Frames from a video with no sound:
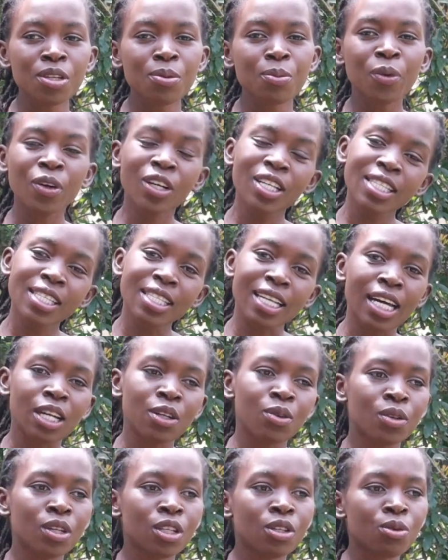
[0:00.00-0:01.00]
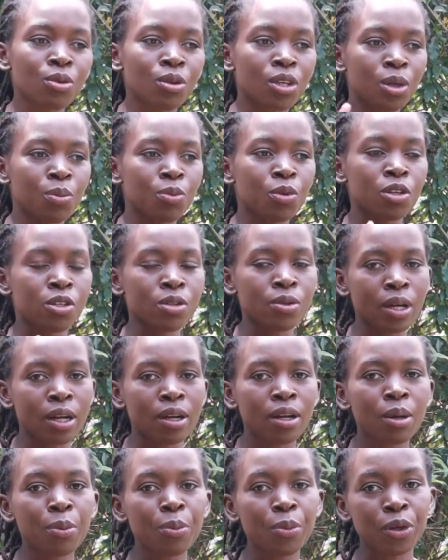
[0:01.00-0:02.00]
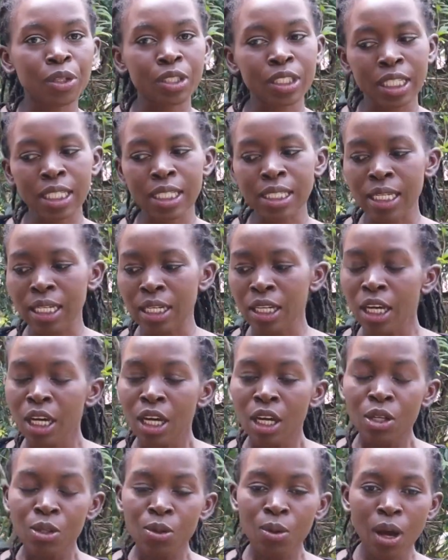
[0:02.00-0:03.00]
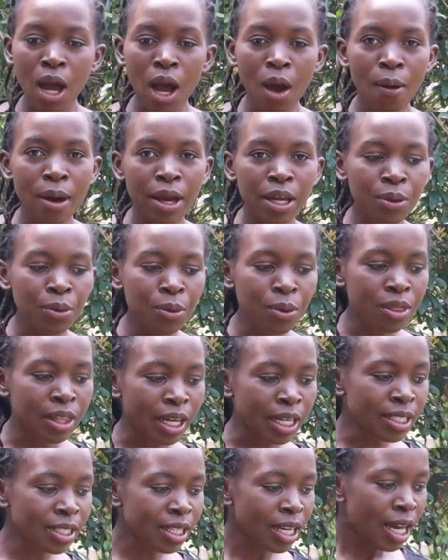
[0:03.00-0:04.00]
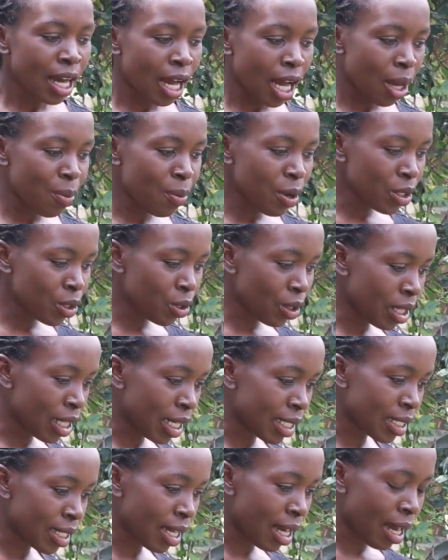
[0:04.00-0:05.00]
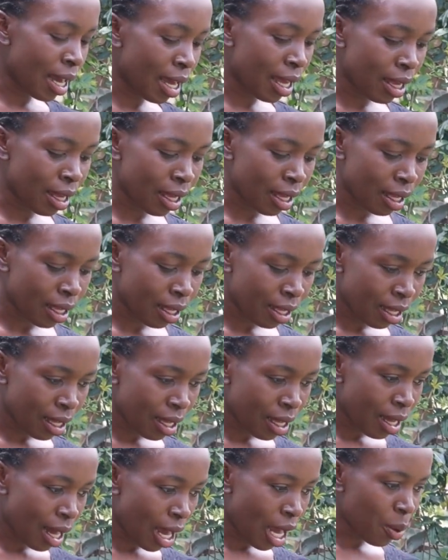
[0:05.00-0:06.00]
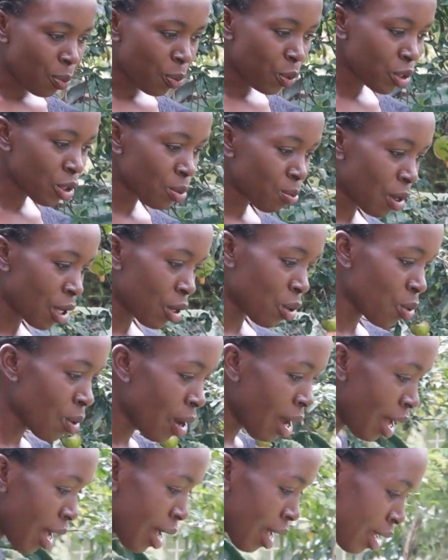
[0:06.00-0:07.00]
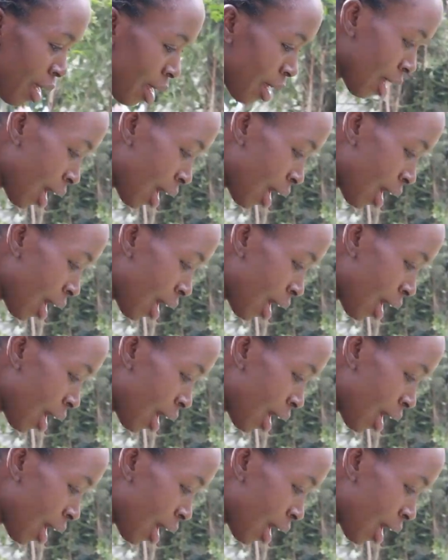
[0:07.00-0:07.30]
moist, and you need to keep your soil protected. So how I do that, I make sure that I put manure, I